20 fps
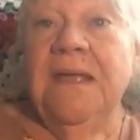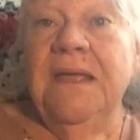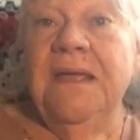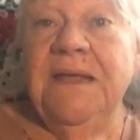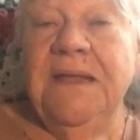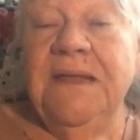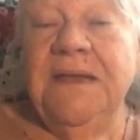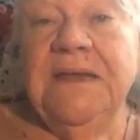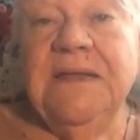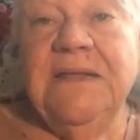
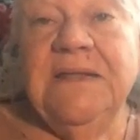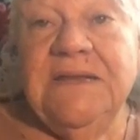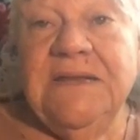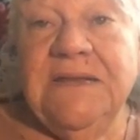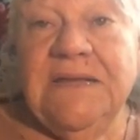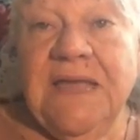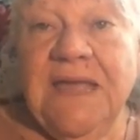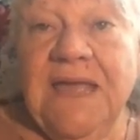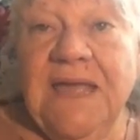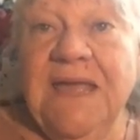And
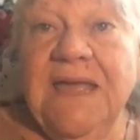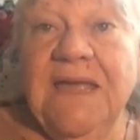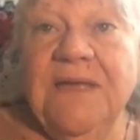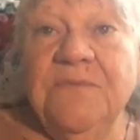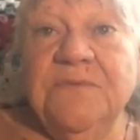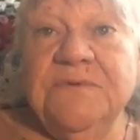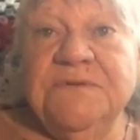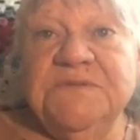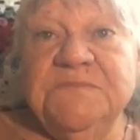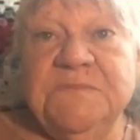Linda
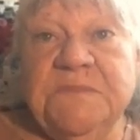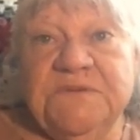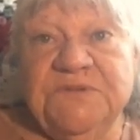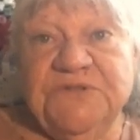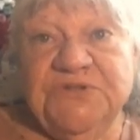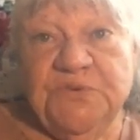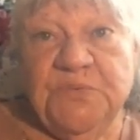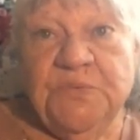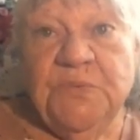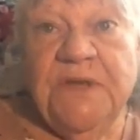Kay was
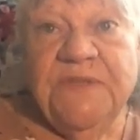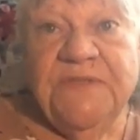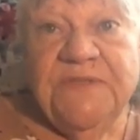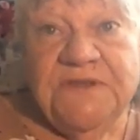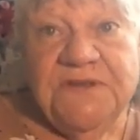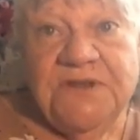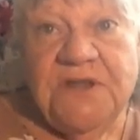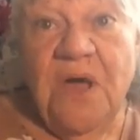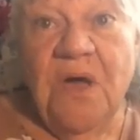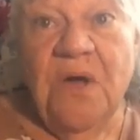supposed to
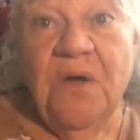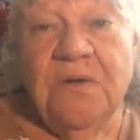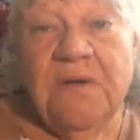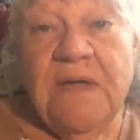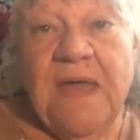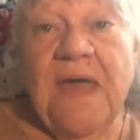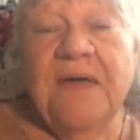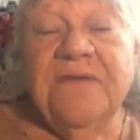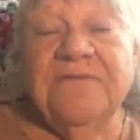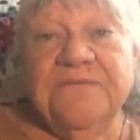run the
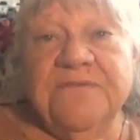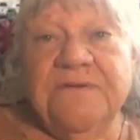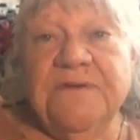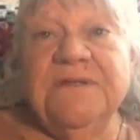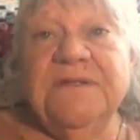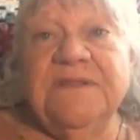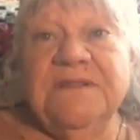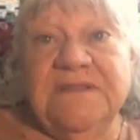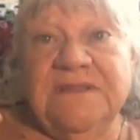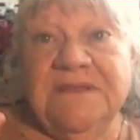dog out in
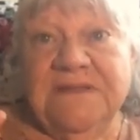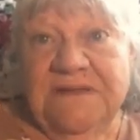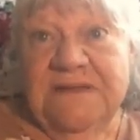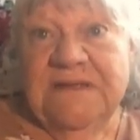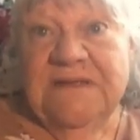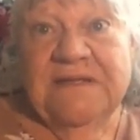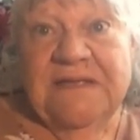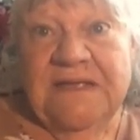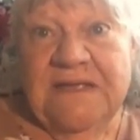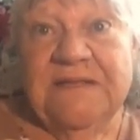front of
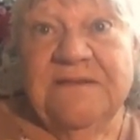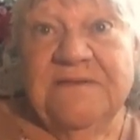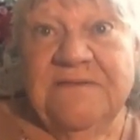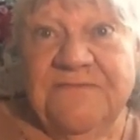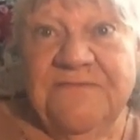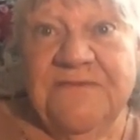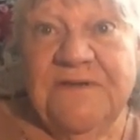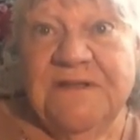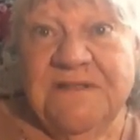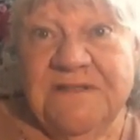the in
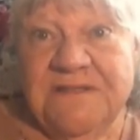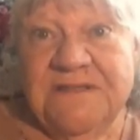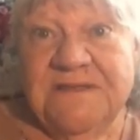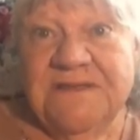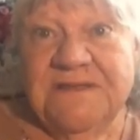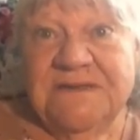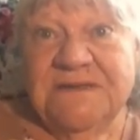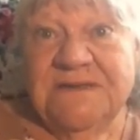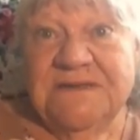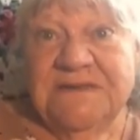front of
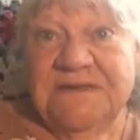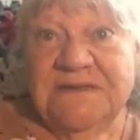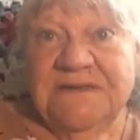the